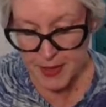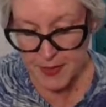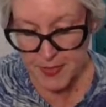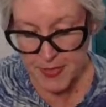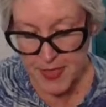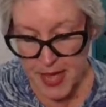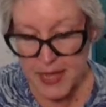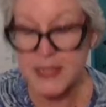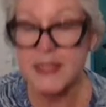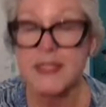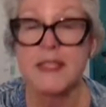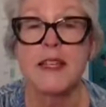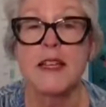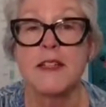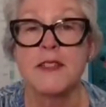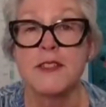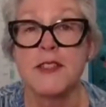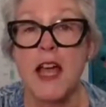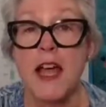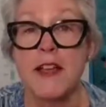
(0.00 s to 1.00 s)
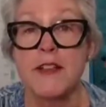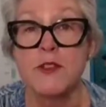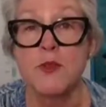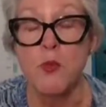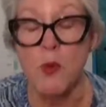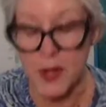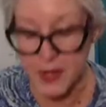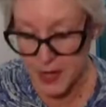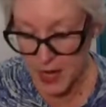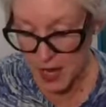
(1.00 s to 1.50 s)
that's a size
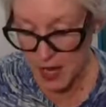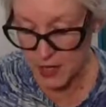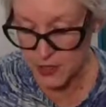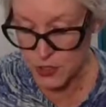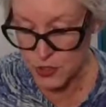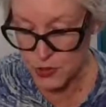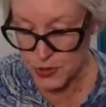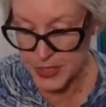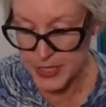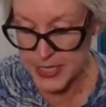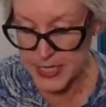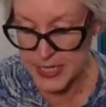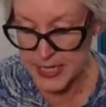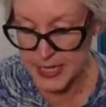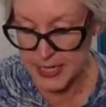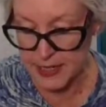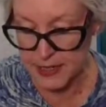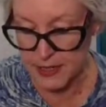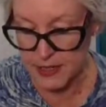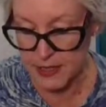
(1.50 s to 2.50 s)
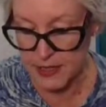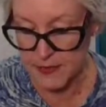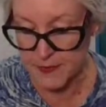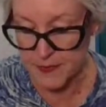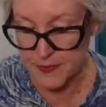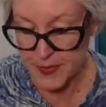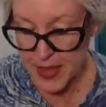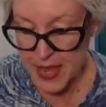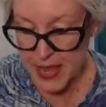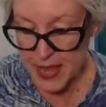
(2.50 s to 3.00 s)
100
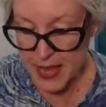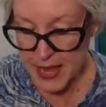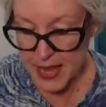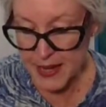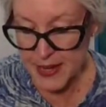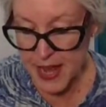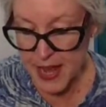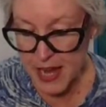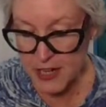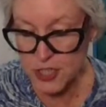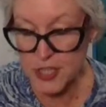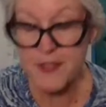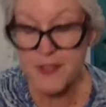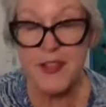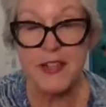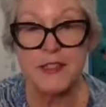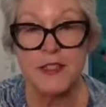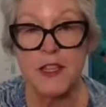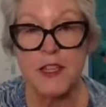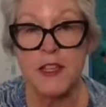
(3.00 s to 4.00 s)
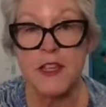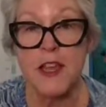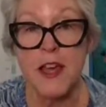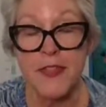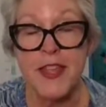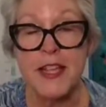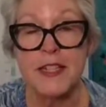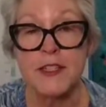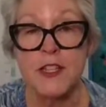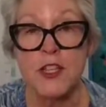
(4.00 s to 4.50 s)
needle. And actually that's a
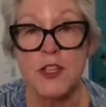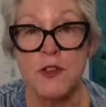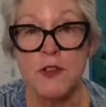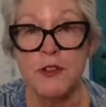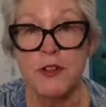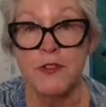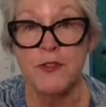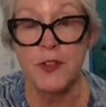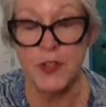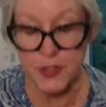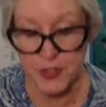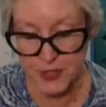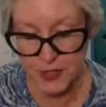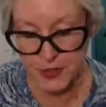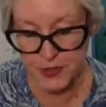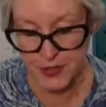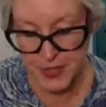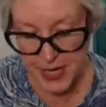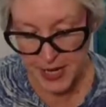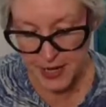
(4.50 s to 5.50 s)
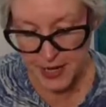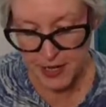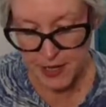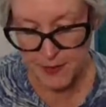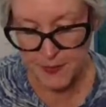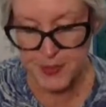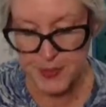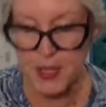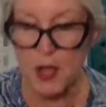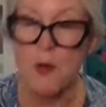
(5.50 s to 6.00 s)
universal
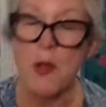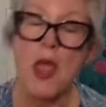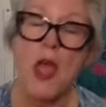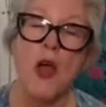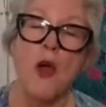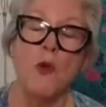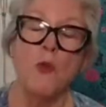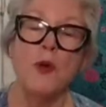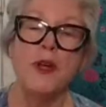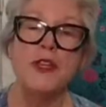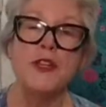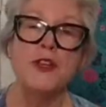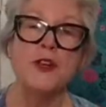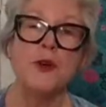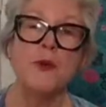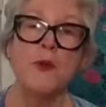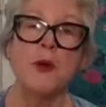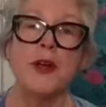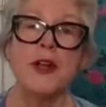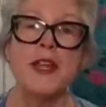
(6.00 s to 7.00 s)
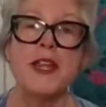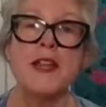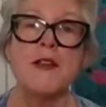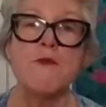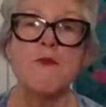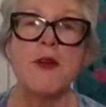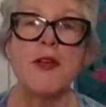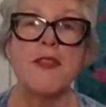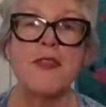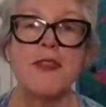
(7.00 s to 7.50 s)
needle. So when you're
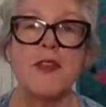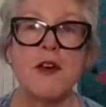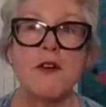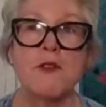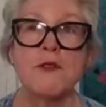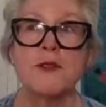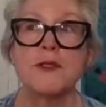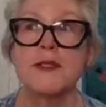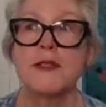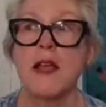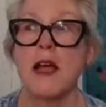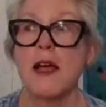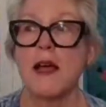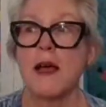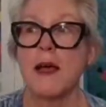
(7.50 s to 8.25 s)
working with those